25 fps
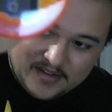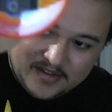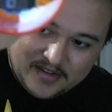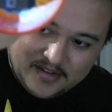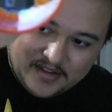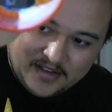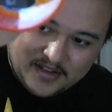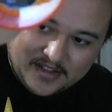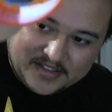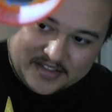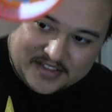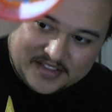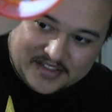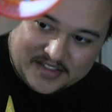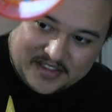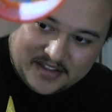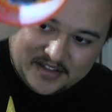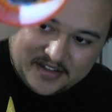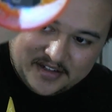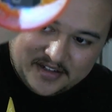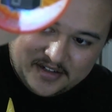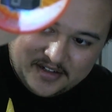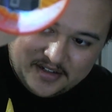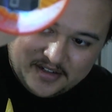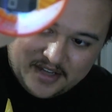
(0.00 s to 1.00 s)
It's
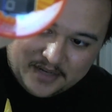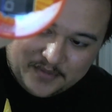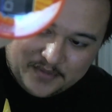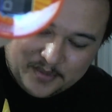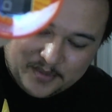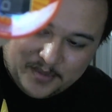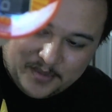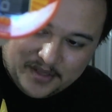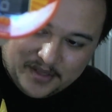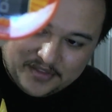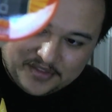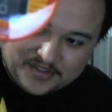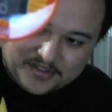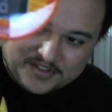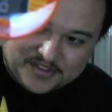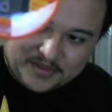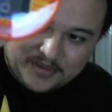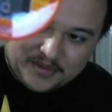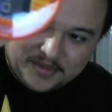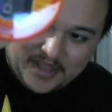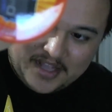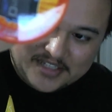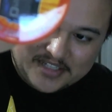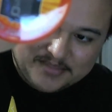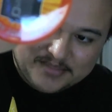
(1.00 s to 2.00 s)
the, every month, so
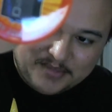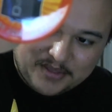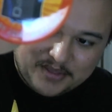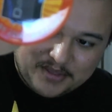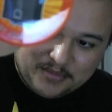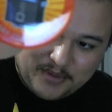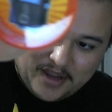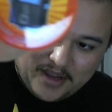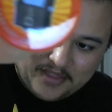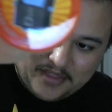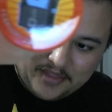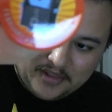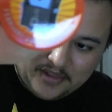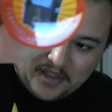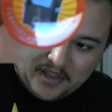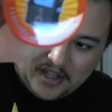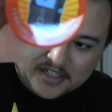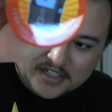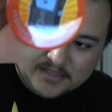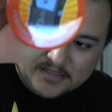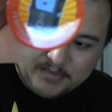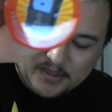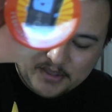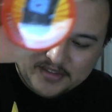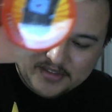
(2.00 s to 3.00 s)
last month we had the
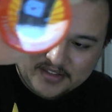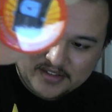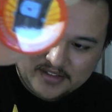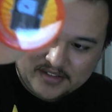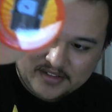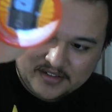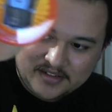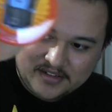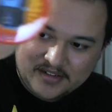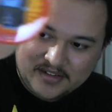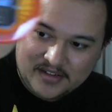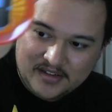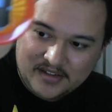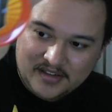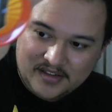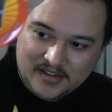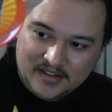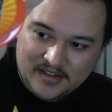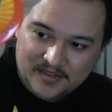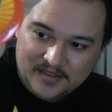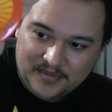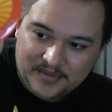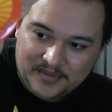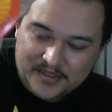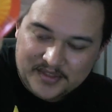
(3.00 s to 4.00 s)
launch button.
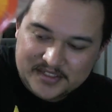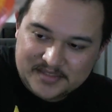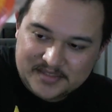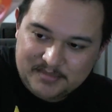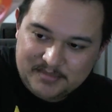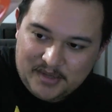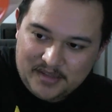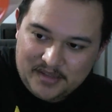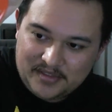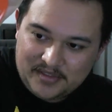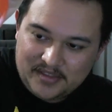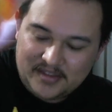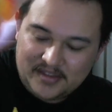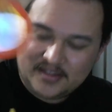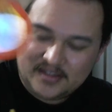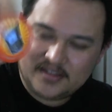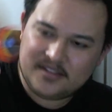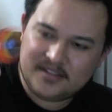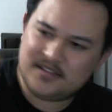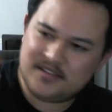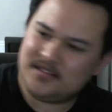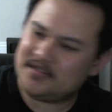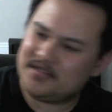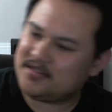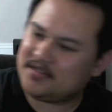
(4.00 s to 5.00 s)
This month
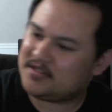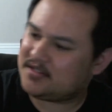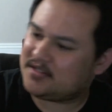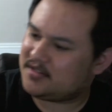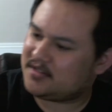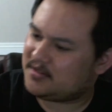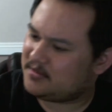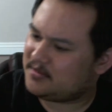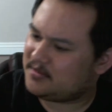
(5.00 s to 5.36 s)
is,